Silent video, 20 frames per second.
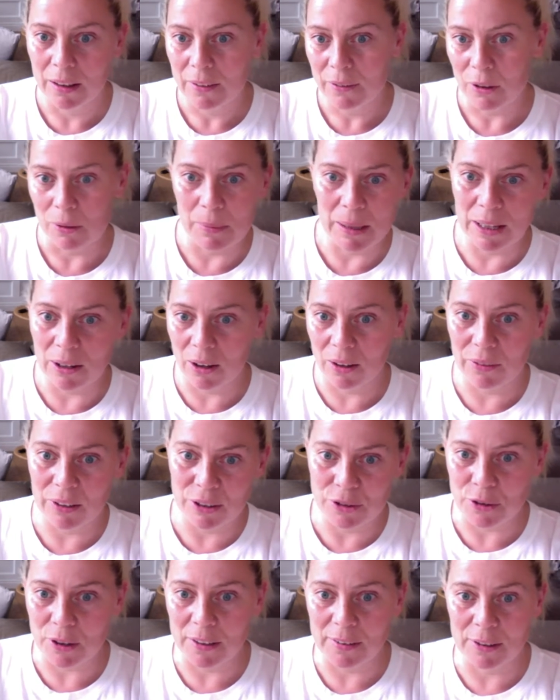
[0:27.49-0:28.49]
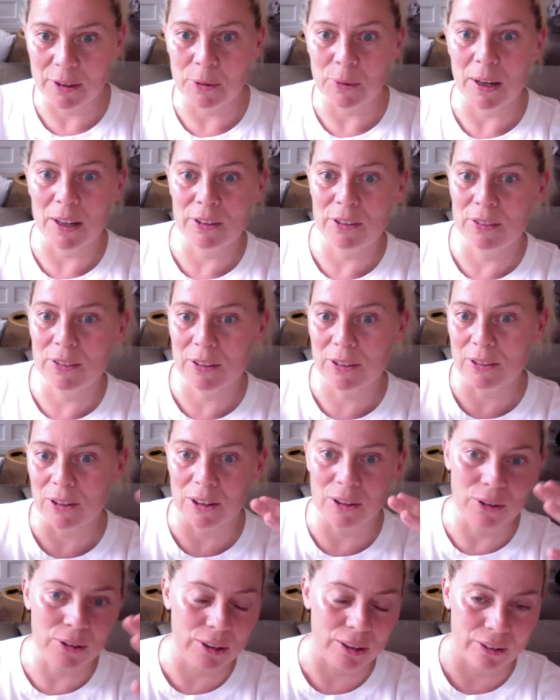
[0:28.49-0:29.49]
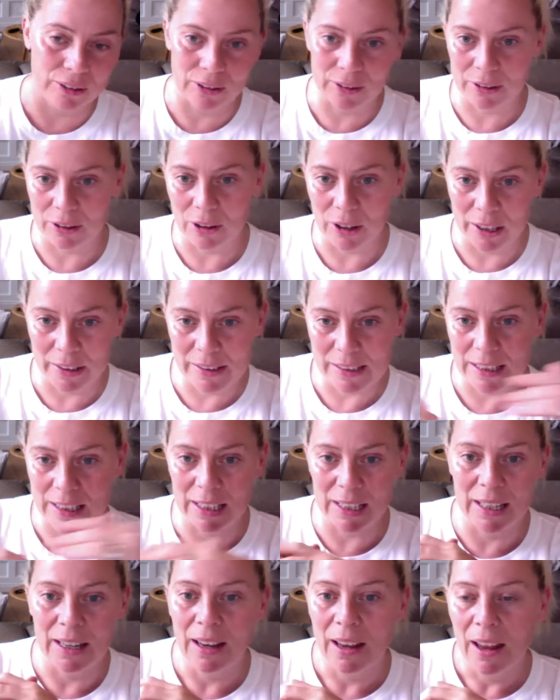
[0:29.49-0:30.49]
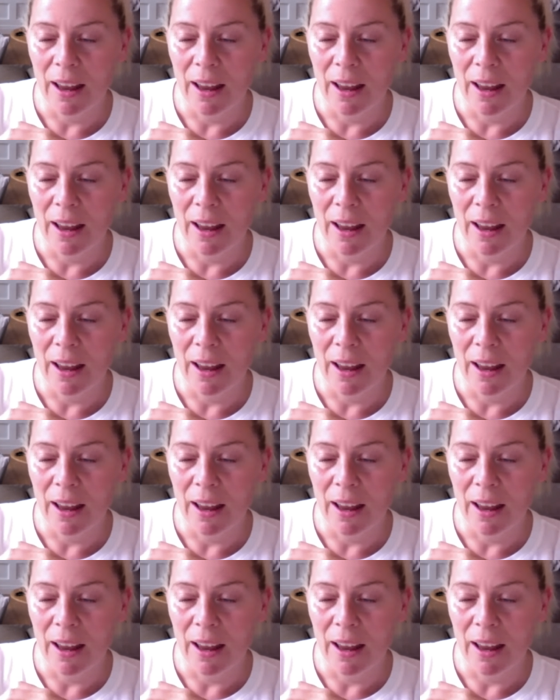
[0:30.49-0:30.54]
For me, I have interesting questions because I look at society